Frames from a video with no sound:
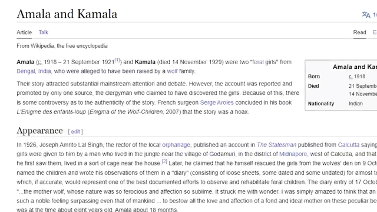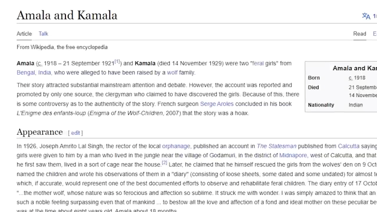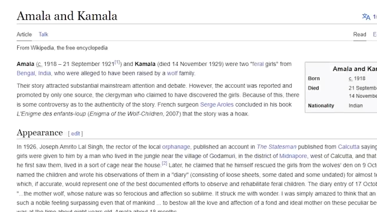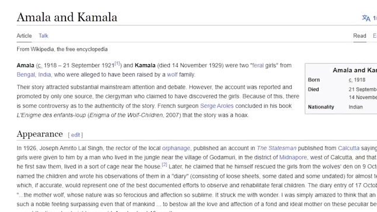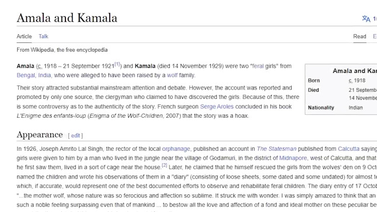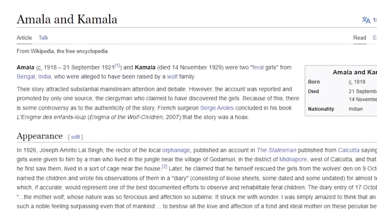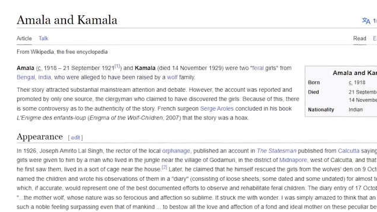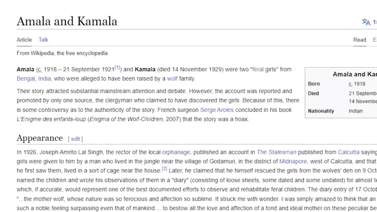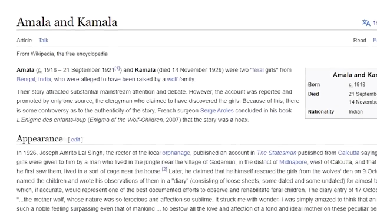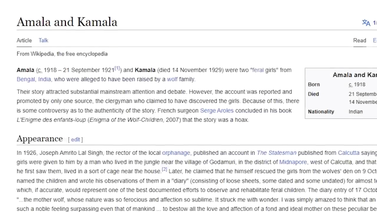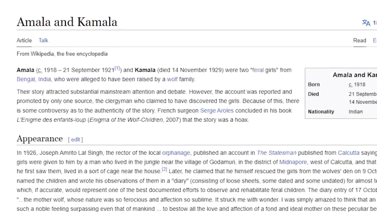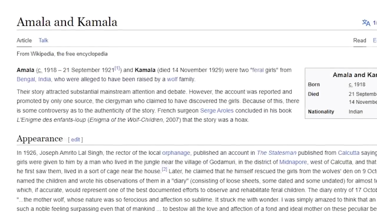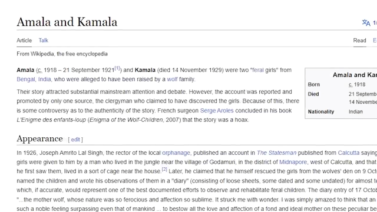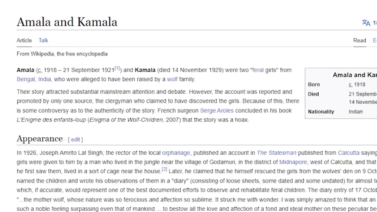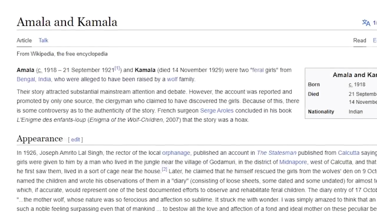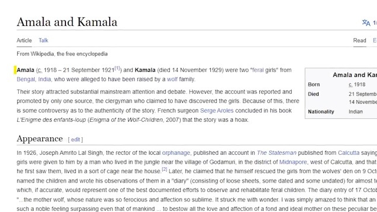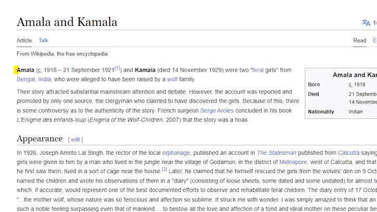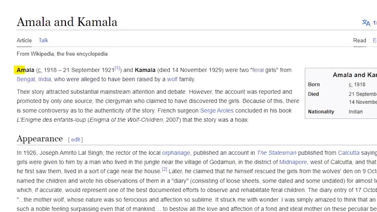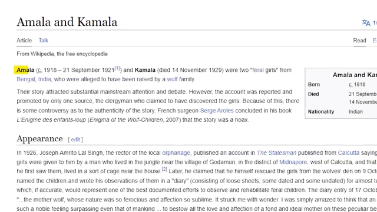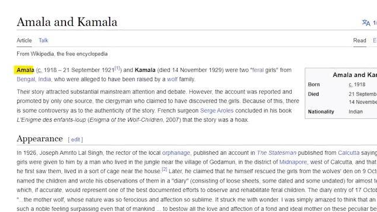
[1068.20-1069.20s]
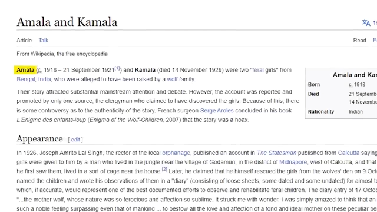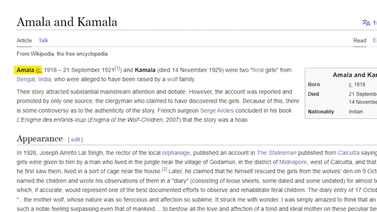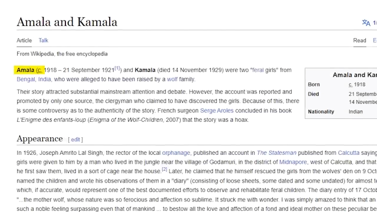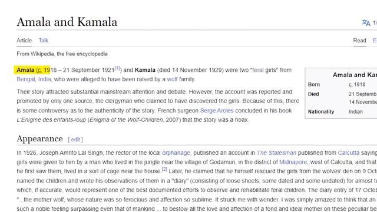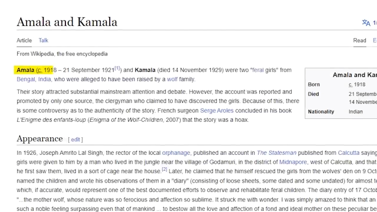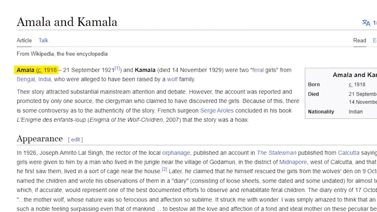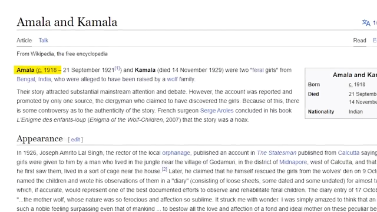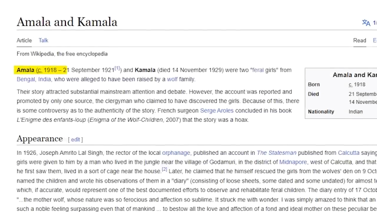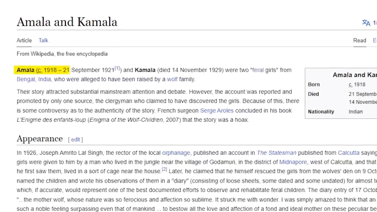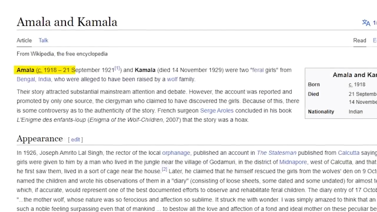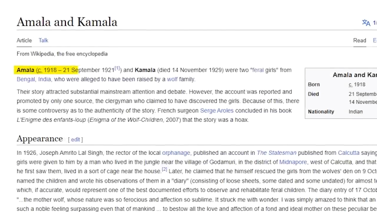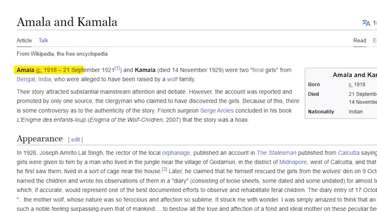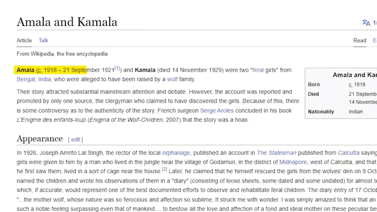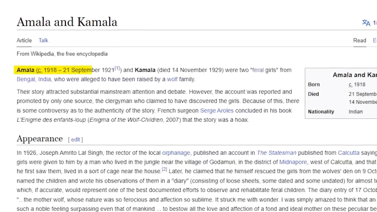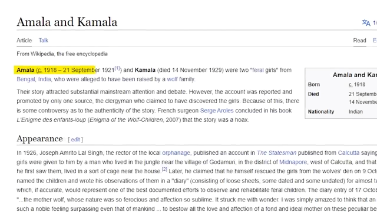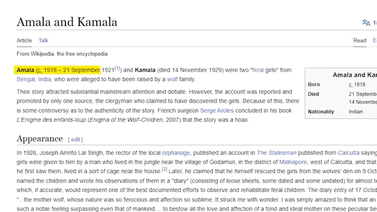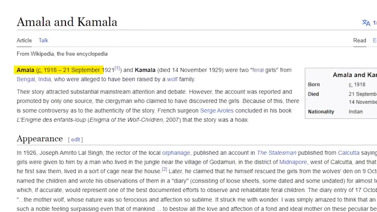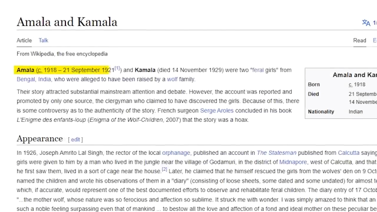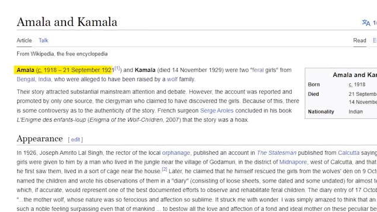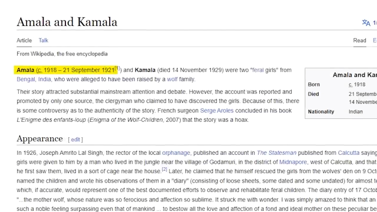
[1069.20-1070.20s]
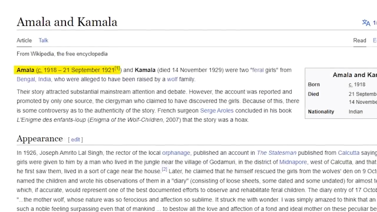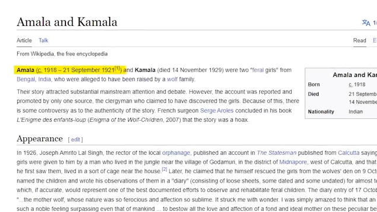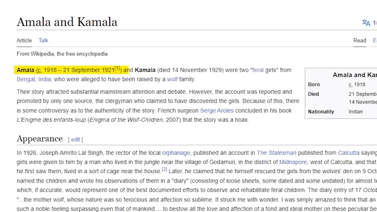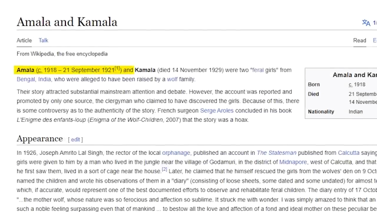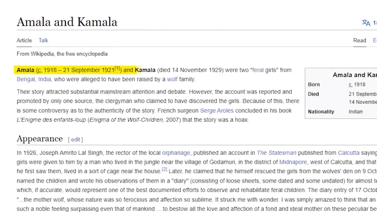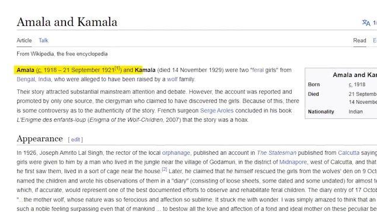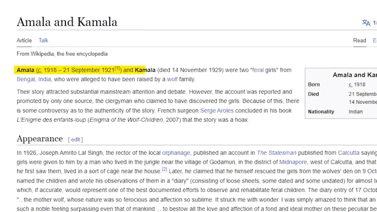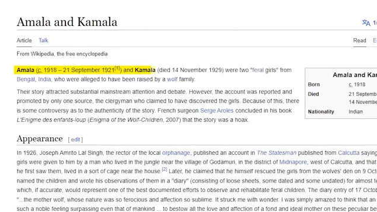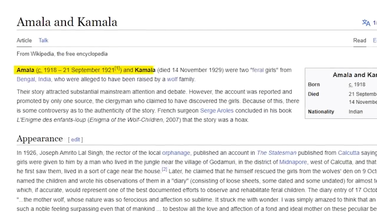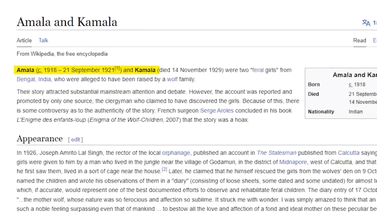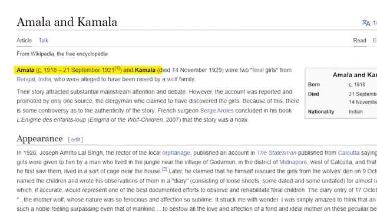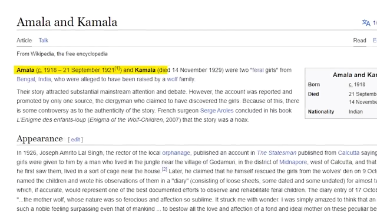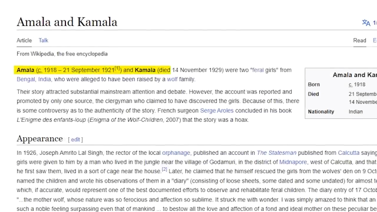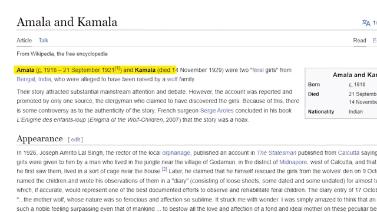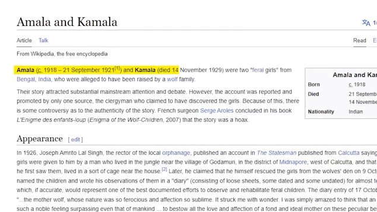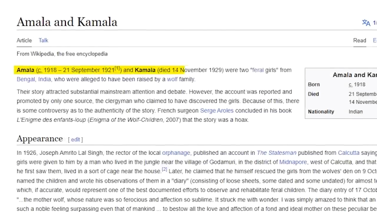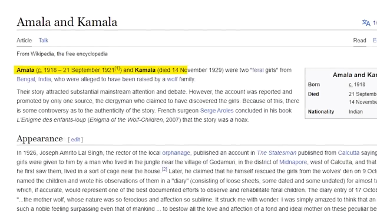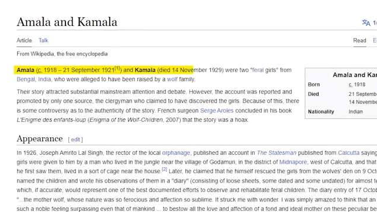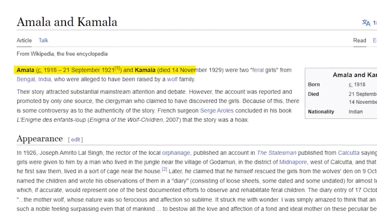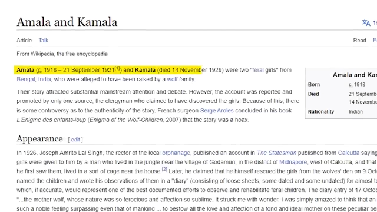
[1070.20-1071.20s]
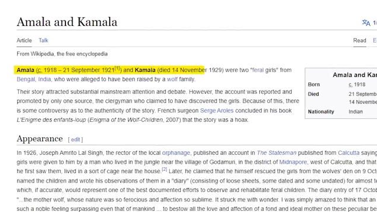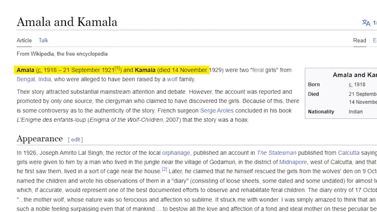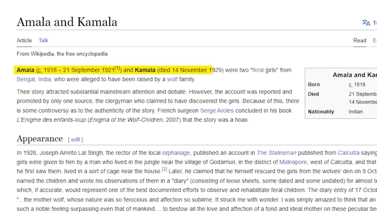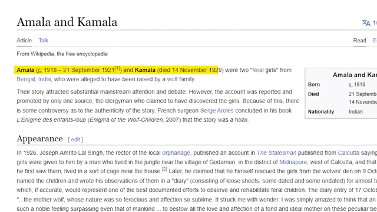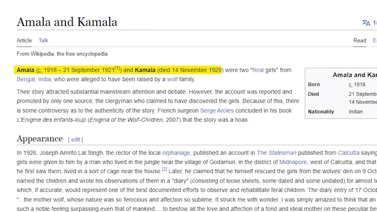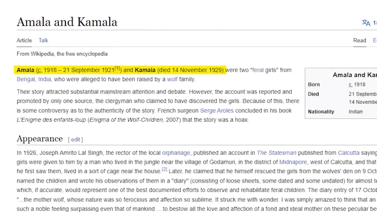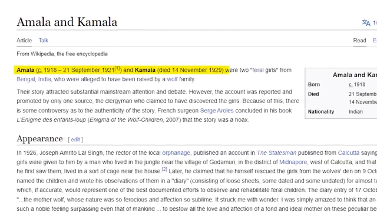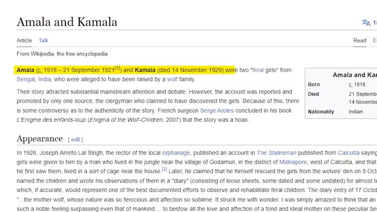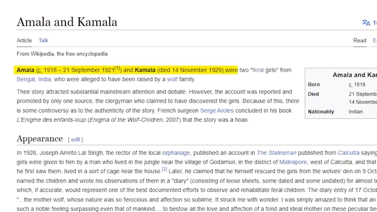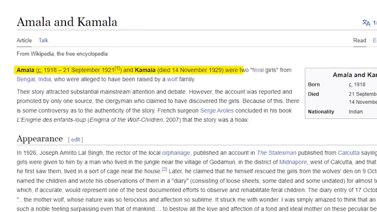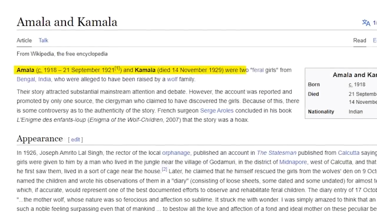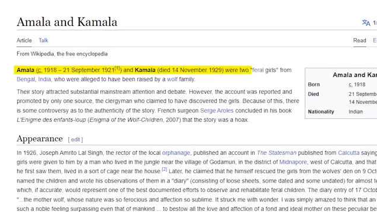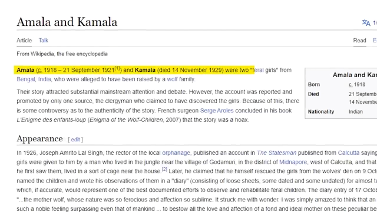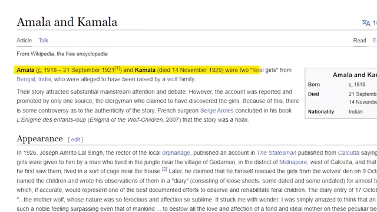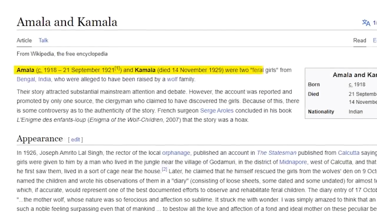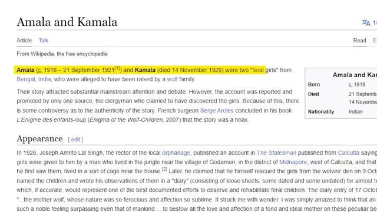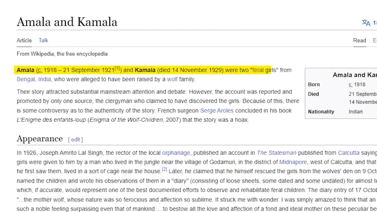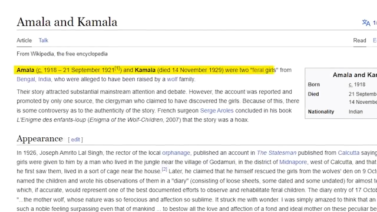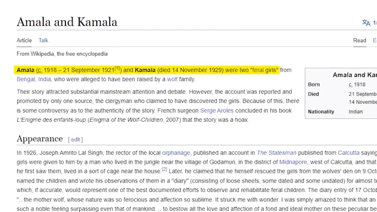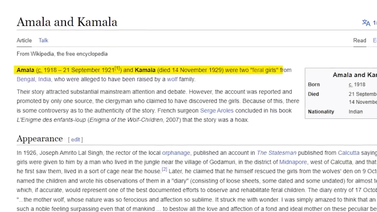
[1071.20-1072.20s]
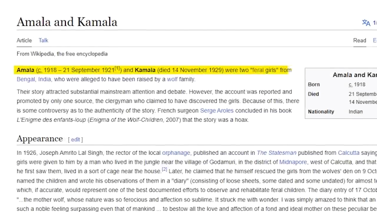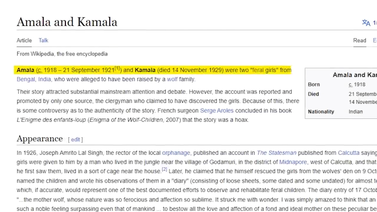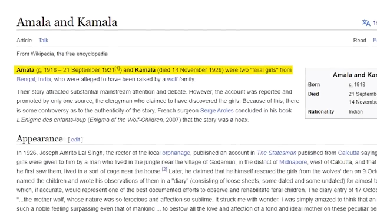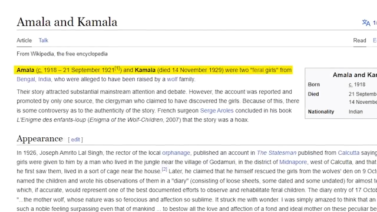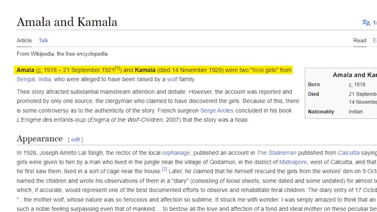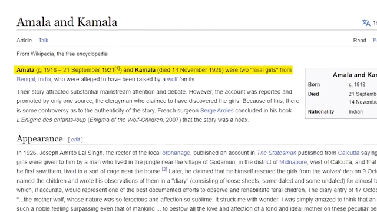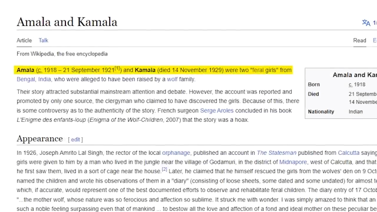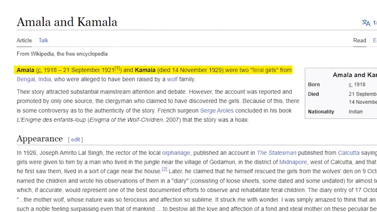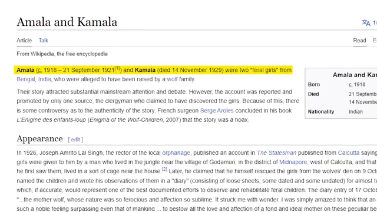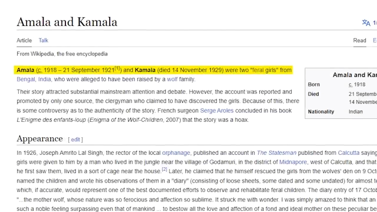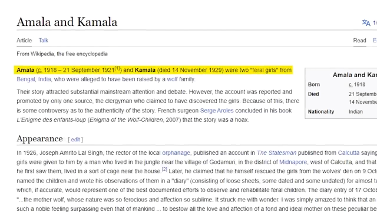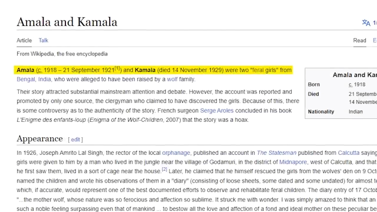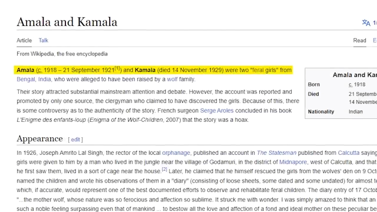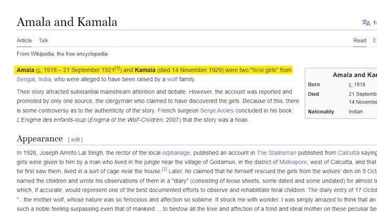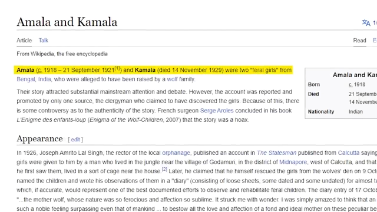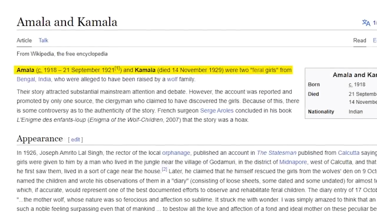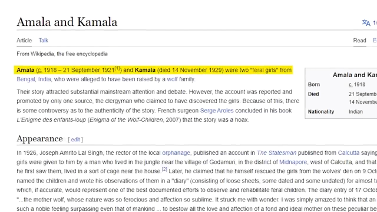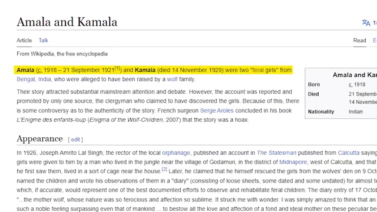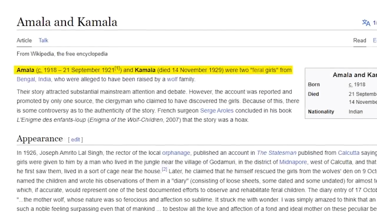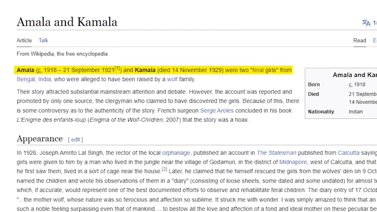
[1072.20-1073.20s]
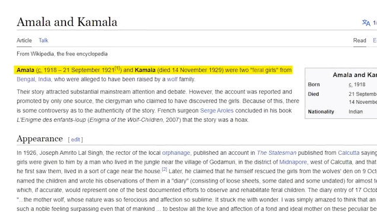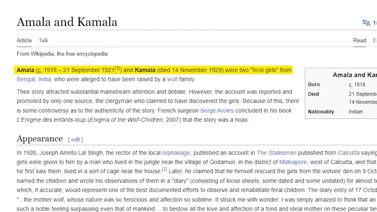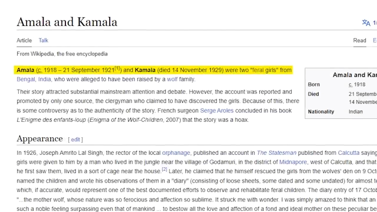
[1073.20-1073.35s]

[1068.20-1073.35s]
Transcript: No face is visible, so there are no lips to read.